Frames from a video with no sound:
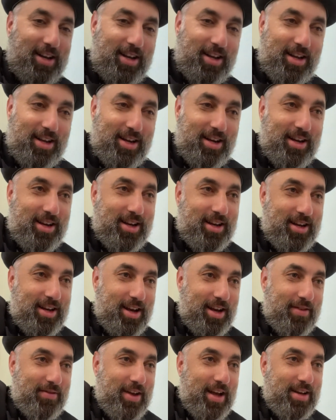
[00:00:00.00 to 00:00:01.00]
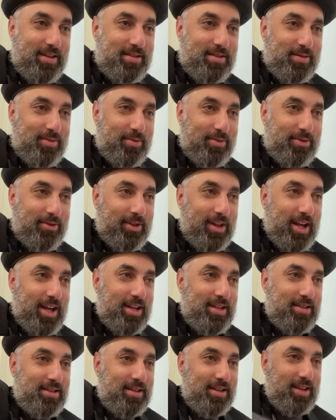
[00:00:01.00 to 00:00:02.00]
And I've had some
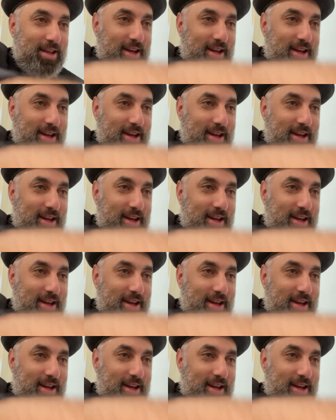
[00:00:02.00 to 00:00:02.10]
flies at the